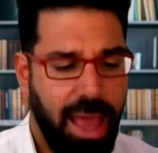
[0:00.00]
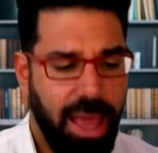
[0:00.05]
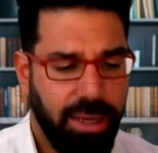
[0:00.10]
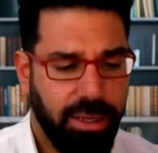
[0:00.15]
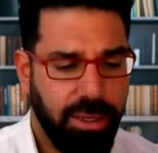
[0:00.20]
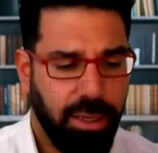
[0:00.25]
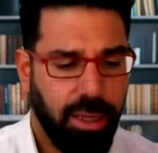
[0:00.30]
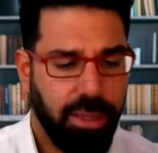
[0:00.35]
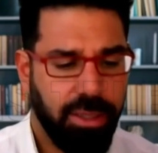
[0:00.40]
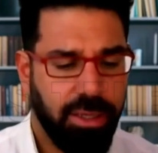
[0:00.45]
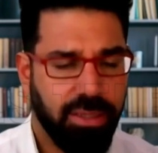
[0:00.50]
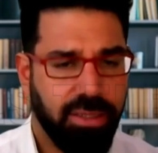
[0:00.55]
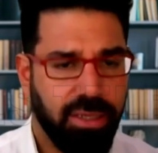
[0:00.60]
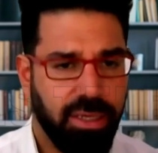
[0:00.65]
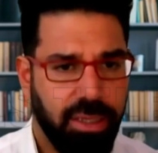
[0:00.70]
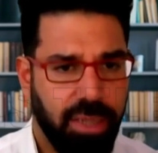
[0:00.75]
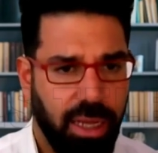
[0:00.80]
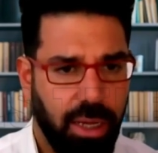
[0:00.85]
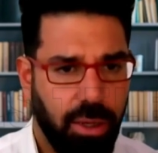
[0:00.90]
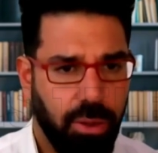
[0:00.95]
And
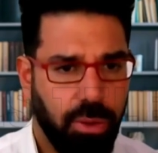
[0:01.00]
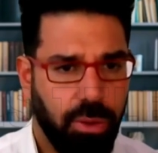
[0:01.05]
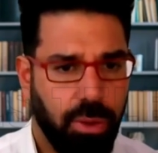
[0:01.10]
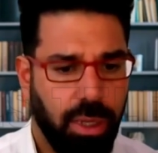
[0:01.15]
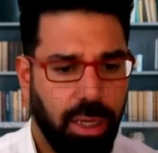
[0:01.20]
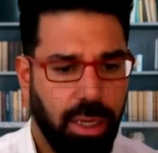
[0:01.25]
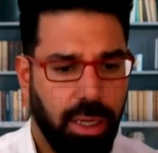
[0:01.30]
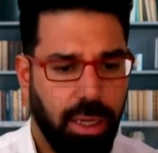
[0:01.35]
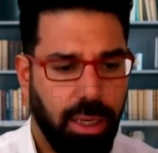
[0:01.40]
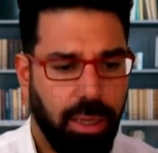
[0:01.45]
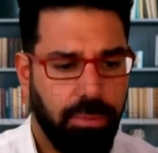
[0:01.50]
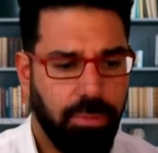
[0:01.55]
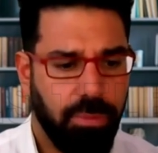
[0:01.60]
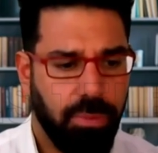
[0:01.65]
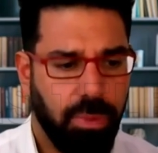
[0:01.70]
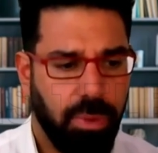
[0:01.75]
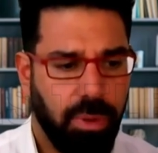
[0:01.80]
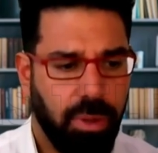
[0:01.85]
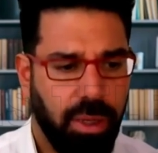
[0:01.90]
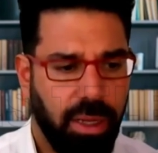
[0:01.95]

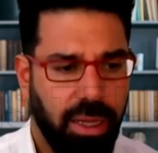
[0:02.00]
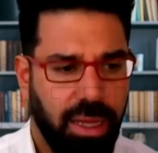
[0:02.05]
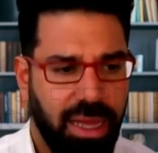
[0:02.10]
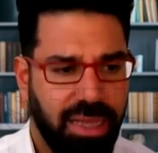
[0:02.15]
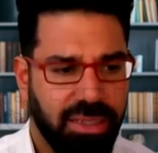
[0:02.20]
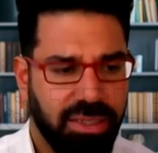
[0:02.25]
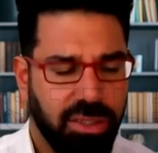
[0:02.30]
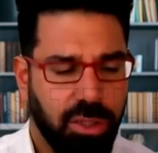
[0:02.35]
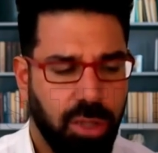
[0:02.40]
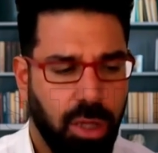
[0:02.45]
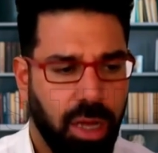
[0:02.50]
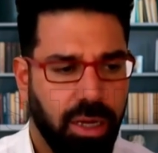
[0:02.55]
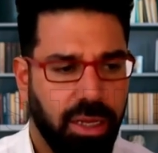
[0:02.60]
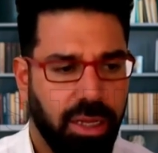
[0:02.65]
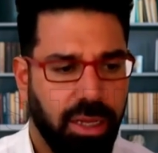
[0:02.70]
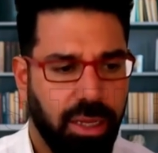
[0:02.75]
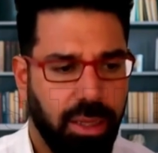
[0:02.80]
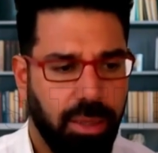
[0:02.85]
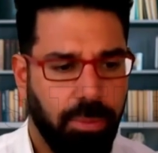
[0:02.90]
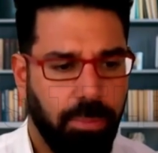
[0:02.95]
Netanyahu has
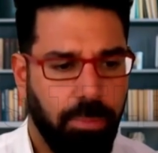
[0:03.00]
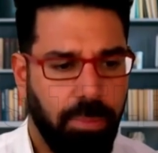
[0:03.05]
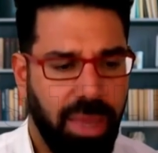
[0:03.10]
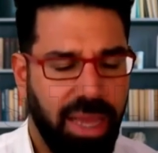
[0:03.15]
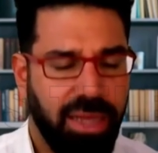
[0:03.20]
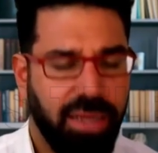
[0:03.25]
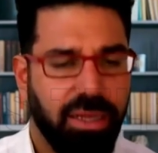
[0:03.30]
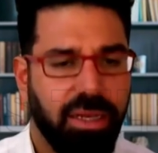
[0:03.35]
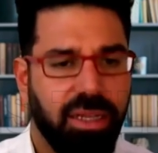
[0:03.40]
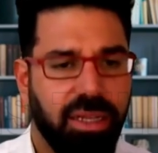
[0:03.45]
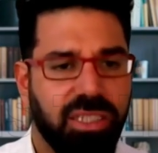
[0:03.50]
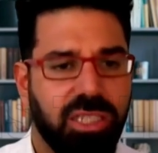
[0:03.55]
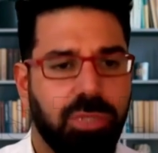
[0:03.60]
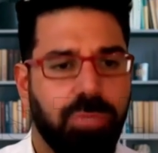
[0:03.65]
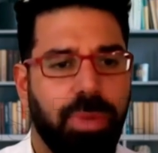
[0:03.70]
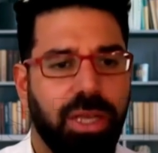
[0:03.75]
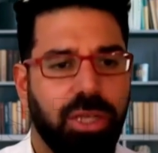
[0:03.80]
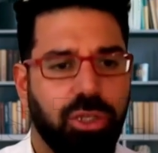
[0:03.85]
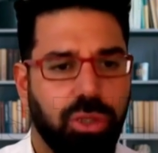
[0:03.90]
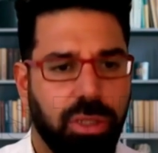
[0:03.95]
not made it
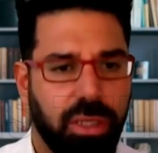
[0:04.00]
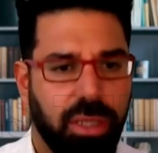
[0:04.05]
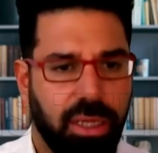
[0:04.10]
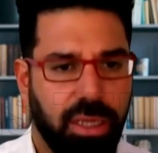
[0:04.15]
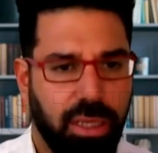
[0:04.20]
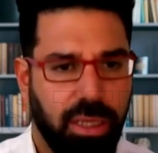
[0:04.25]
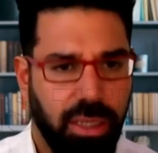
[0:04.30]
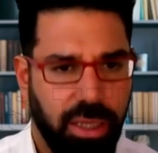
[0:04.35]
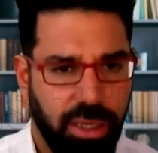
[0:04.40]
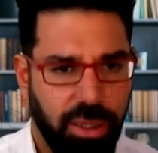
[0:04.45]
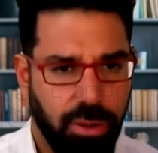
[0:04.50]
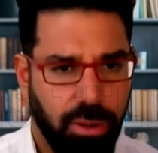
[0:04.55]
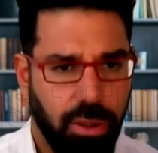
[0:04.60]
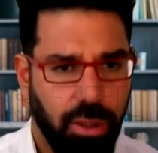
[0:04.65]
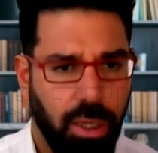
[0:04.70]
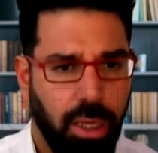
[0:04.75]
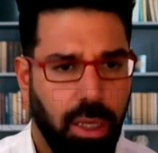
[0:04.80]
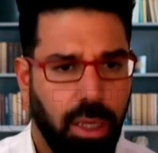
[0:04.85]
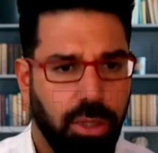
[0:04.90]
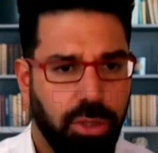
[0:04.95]
especially
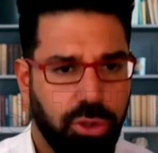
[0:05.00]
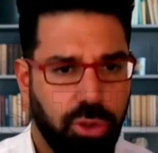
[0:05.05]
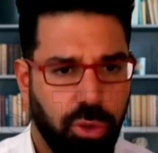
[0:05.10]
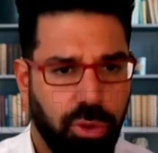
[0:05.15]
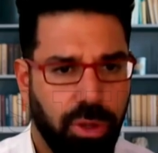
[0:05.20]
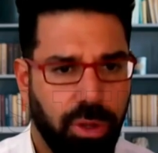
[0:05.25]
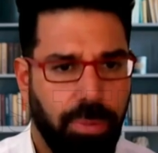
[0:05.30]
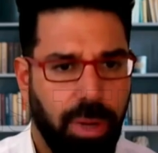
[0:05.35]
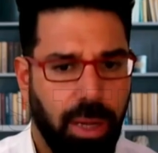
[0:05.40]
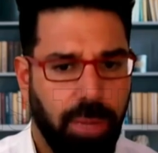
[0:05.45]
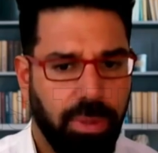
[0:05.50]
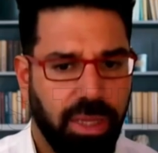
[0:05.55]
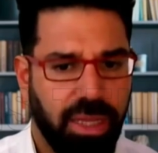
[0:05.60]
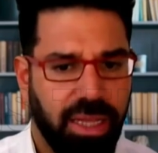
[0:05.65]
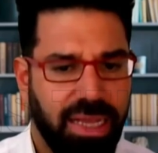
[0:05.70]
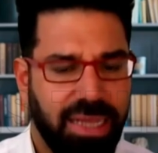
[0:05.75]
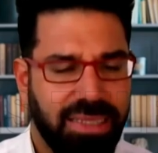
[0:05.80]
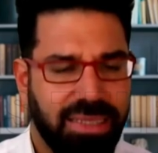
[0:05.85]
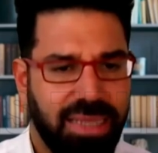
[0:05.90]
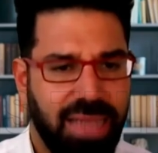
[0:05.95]
clear to the
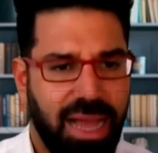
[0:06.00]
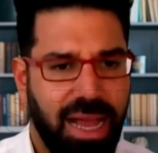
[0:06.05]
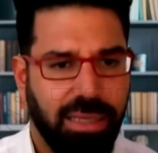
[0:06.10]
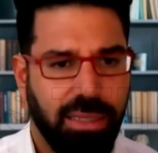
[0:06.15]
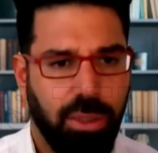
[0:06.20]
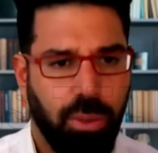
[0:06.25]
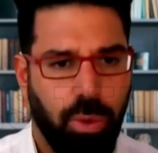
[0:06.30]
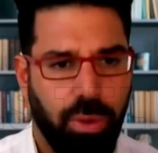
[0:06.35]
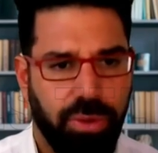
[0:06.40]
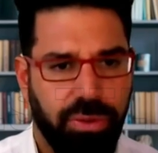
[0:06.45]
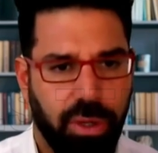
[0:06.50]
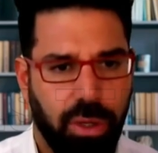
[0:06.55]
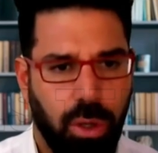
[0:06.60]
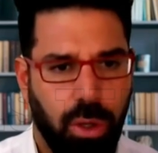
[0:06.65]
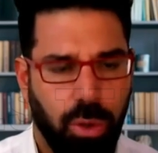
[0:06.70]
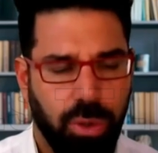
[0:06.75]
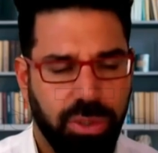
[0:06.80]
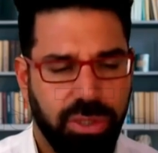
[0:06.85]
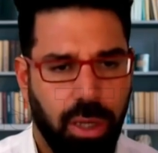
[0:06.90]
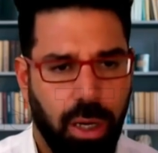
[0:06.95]
public exactly what
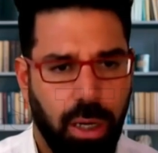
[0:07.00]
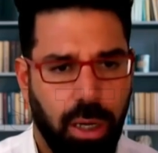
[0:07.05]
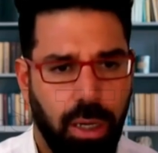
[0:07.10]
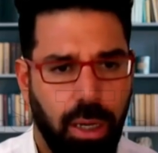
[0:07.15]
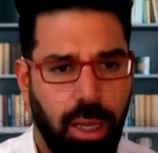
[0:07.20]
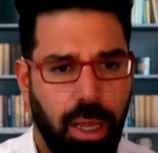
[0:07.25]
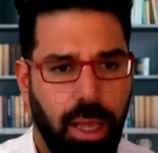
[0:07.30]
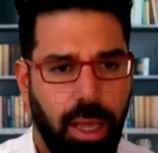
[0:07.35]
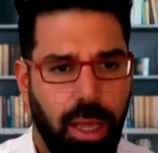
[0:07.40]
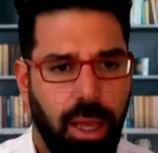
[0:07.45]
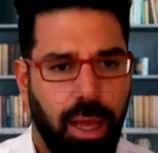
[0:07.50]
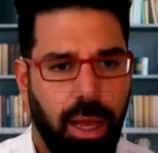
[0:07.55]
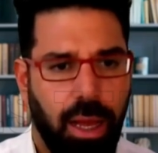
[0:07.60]
the goals are.